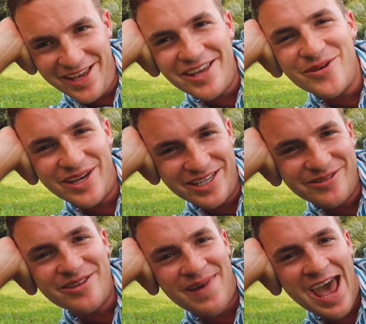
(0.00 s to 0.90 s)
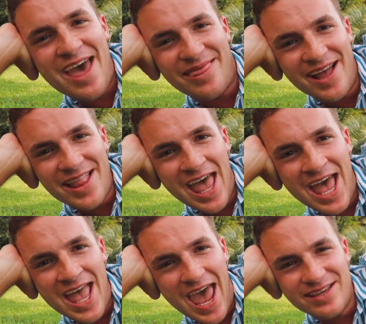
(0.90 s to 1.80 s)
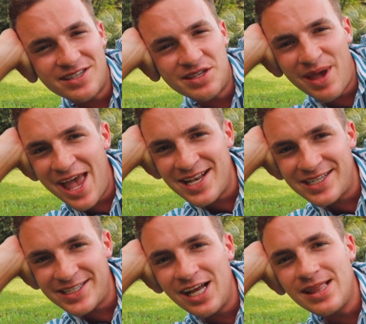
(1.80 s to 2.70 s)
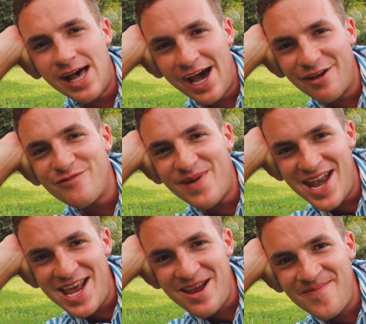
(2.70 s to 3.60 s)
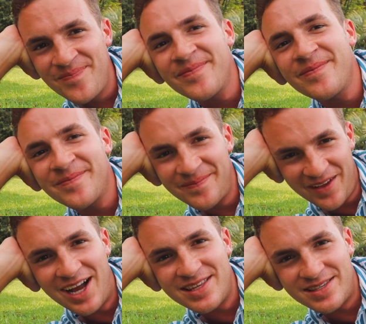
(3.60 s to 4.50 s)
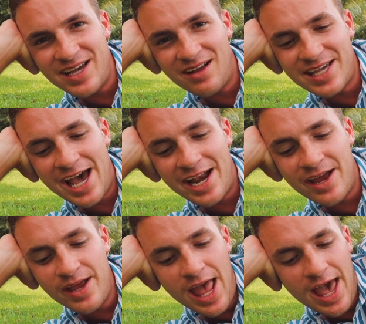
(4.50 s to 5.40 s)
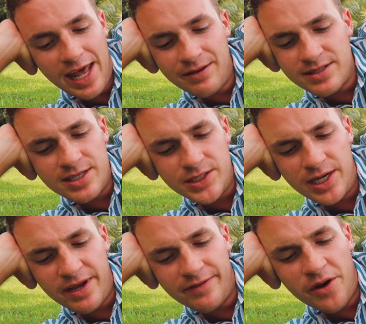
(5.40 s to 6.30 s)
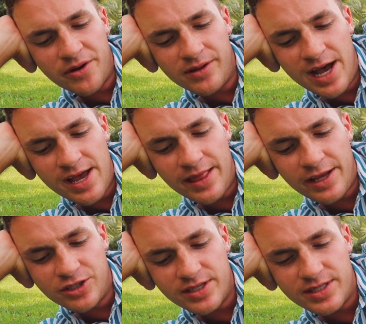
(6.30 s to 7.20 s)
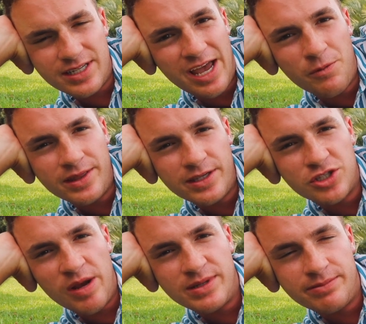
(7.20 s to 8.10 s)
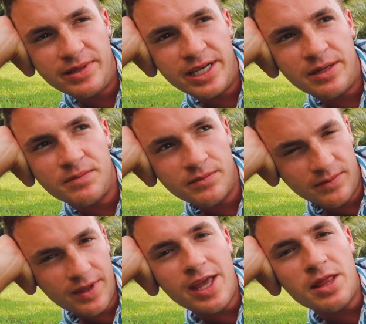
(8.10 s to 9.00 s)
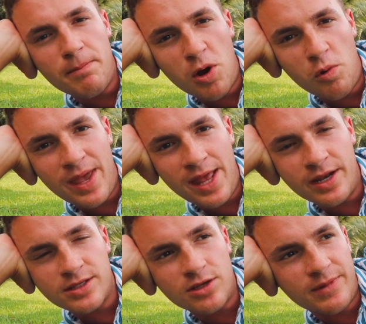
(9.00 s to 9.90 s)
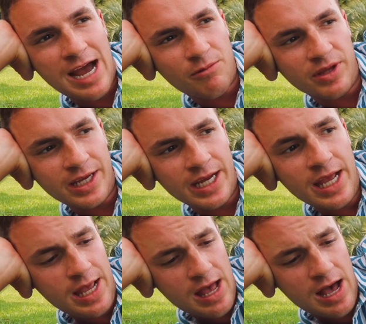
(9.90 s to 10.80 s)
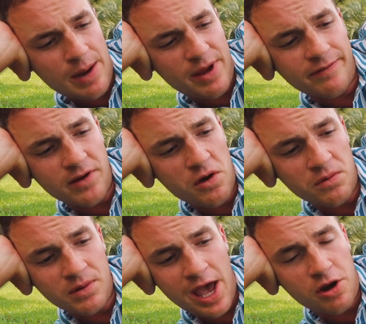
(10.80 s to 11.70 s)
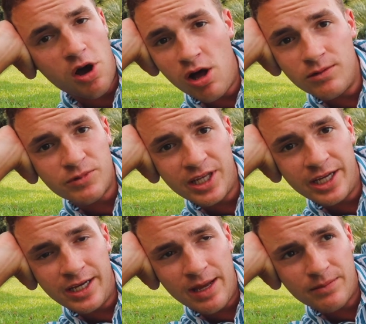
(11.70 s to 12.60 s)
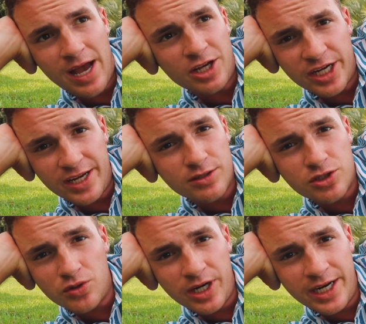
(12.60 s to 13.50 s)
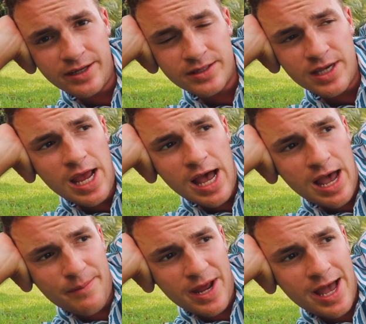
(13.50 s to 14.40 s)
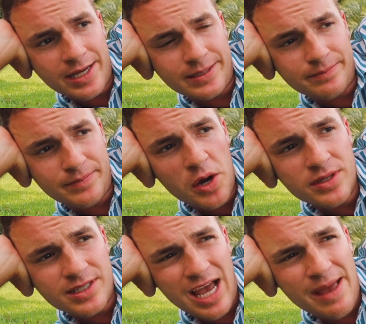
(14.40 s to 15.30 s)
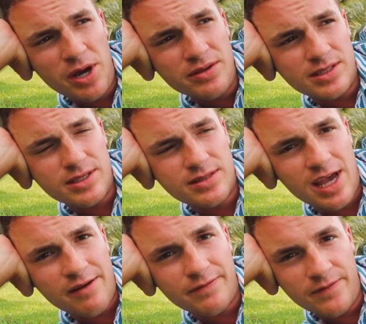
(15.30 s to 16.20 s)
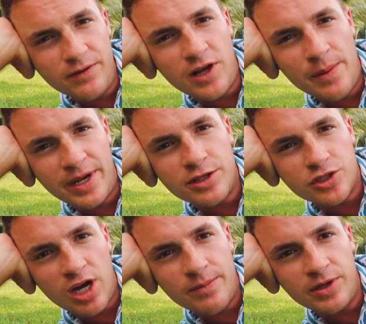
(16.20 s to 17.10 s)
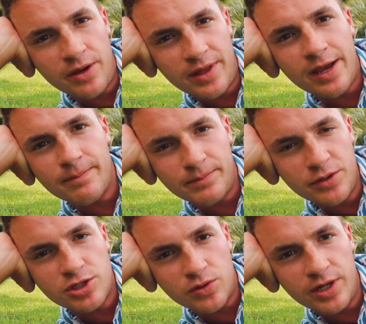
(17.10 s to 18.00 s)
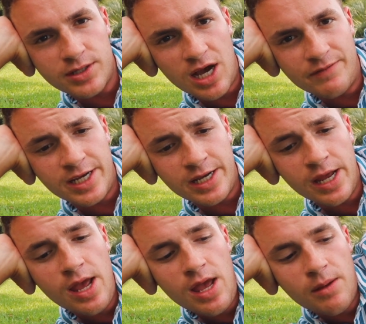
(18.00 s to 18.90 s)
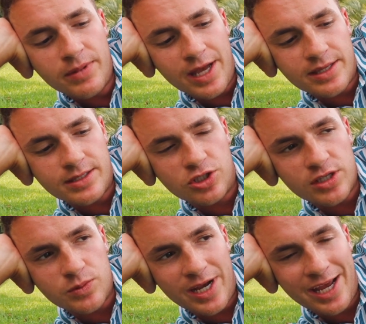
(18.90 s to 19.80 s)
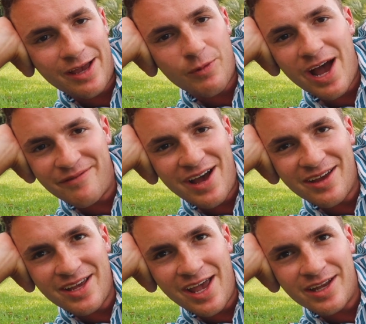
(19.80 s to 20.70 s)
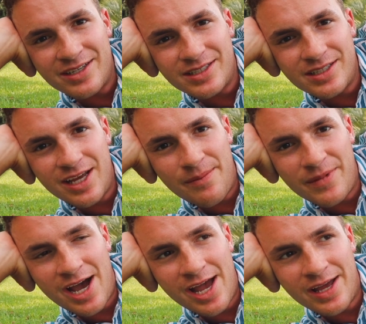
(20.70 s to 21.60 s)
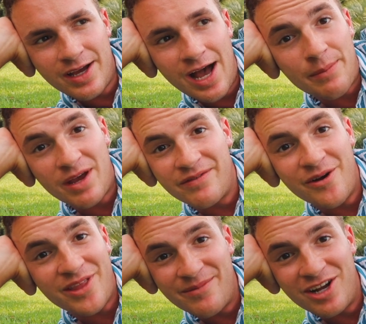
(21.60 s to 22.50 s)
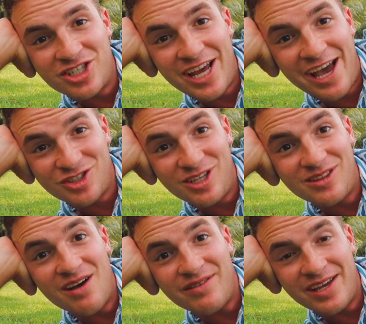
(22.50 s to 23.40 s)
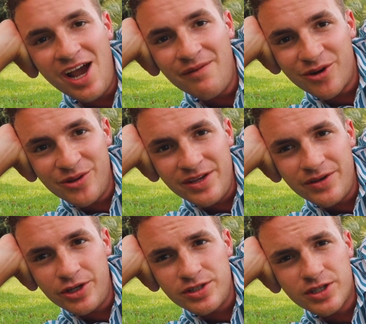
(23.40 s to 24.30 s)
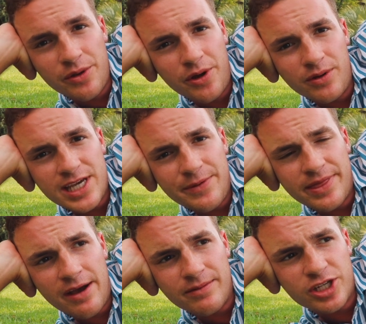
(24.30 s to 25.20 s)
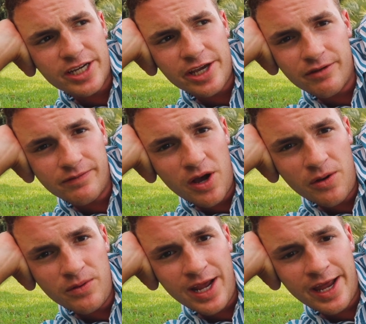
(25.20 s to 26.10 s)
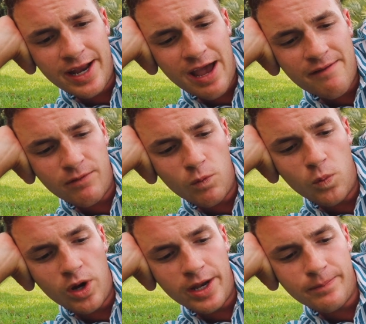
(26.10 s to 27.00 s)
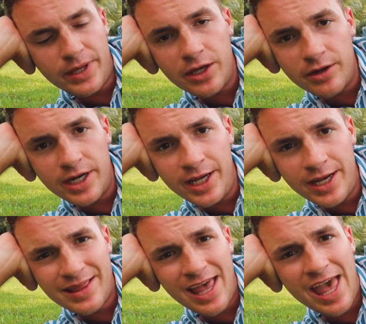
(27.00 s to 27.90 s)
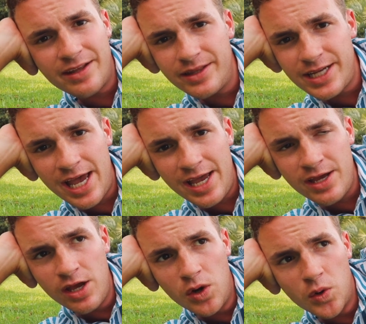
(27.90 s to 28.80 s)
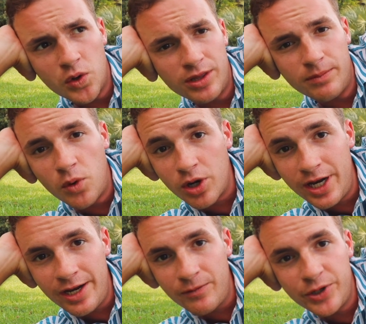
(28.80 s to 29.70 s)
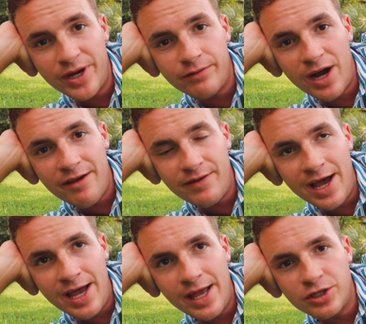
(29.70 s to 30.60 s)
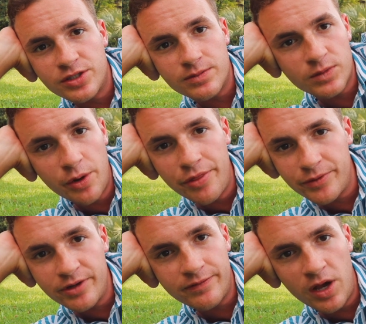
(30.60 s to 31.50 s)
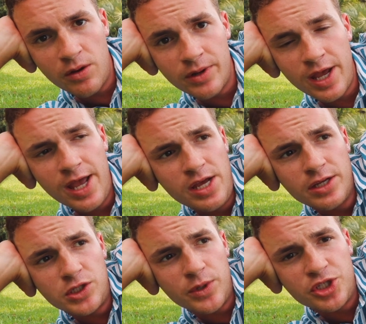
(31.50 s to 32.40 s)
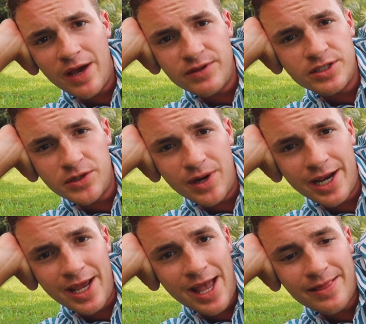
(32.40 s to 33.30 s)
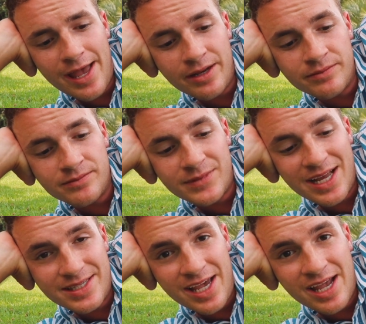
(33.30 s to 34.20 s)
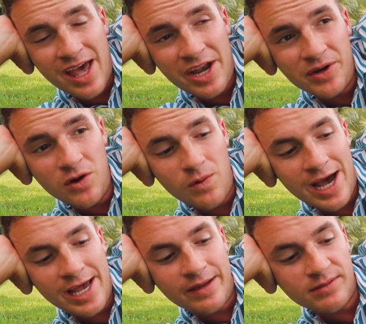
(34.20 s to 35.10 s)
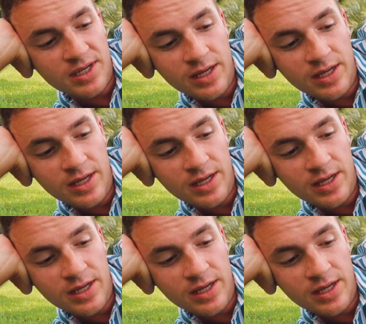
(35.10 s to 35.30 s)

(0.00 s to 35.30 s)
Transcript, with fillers: you could do the math on that. I spent a lot of money on cell data and I was also on my phone a lot and that's just, I want this trip to be in the moment so I'm not really on my phone at all, really. I'm not checking stories. I'm not posting. I post stuff. If you follow me on Instagram, you know that I post stories often, but that's just when I get Wi-Fi, and I'm not on my phone that much, and I actually love it. I've learned that you could just go the whole day without checking your phone and have one period at the end of the day or in the morning where you have Wi-Fi and just go through your phone, do what you have to do on it, and then that's it. I don't know why